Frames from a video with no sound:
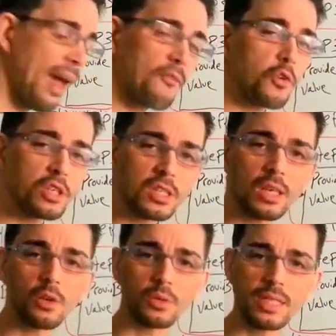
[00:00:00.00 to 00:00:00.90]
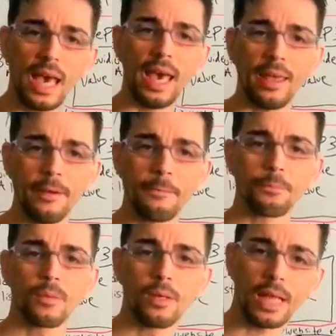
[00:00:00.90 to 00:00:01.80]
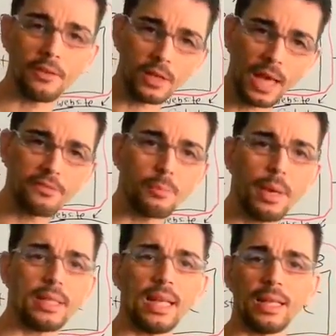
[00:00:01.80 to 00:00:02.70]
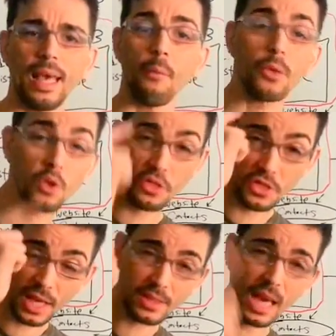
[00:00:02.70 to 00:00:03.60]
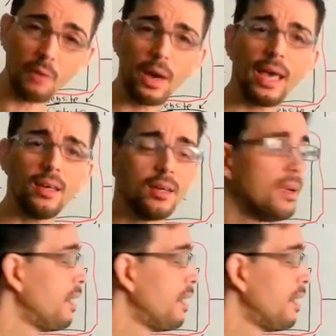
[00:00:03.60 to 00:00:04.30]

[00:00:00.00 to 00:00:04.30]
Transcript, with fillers: every single day like your life depended on it. And when you think that way,